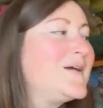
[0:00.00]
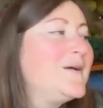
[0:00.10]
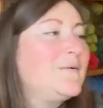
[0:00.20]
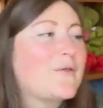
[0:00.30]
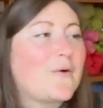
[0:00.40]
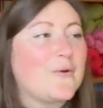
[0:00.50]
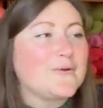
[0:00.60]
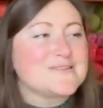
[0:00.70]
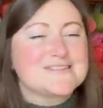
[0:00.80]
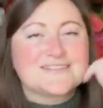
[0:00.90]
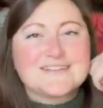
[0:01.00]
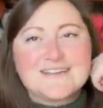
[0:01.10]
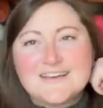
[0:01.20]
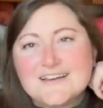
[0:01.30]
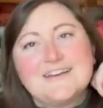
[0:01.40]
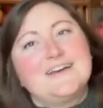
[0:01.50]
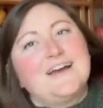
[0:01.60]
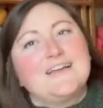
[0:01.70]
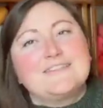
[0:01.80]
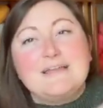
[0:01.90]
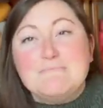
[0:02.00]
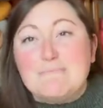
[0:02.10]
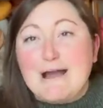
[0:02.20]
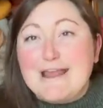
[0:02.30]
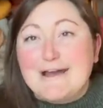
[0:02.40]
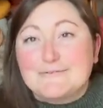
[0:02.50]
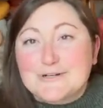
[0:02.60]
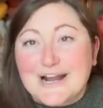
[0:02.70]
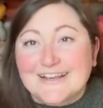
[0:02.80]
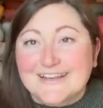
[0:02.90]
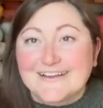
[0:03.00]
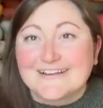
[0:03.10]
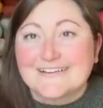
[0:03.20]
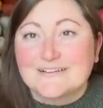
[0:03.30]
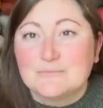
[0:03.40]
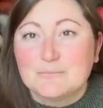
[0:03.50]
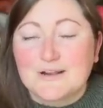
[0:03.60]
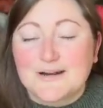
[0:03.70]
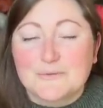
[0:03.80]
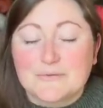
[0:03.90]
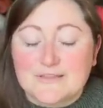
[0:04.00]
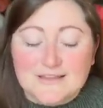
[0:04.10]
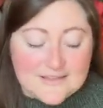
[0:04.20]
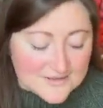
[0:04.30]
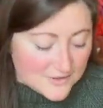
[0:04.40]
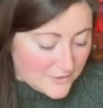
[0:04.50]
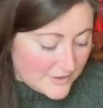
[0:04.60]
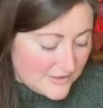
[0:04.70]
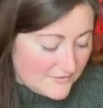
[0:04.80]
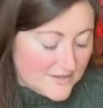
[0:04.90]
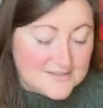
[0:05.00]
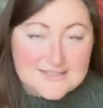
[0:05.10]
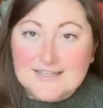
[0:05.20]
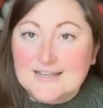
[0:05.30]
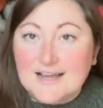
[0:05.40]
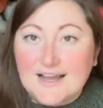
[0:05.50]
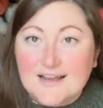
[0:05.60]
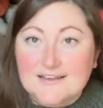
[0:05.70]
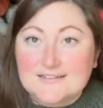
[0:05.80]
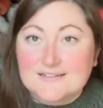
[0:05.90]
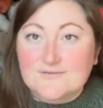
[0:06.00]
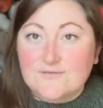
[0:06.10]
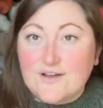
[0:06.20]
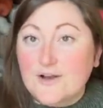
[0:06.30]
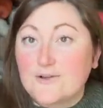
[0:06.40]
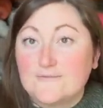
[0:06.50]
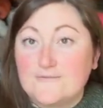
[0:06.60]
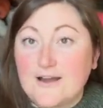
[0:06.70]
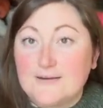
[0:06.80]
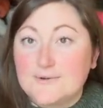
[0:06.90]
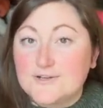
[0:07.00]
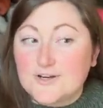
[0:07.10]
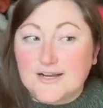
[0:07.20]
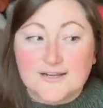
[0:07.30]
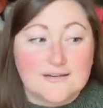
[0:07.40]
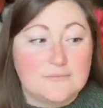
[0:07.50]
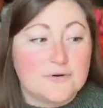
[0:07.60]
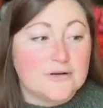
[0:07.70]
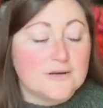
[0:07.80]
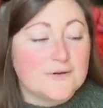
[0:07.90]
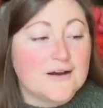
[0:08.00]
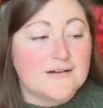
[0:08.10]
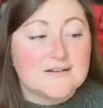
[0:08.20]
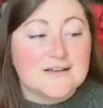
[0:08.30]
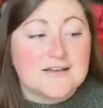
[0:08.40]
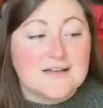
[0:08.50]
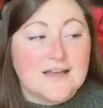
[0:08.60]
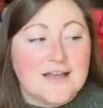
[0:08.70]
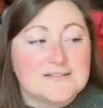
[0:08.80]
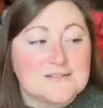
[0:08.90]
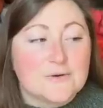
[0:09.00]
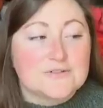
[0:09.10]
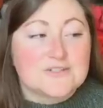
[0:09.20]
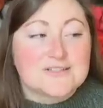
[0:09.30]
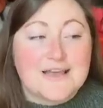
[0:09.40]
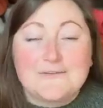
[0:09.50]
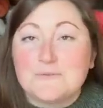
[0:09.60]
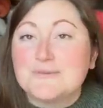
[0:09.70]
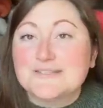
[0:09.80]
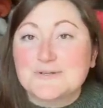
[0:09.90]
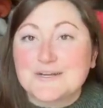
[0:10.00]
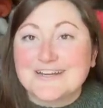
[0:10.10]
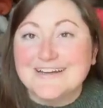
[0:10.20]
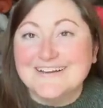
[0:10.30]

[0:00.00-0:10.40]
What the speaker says: With Holst, they might have tracking, but I don't think they do. And if they did, I couldn't find my tracking number anywhere. And so it's just kind of a mystery.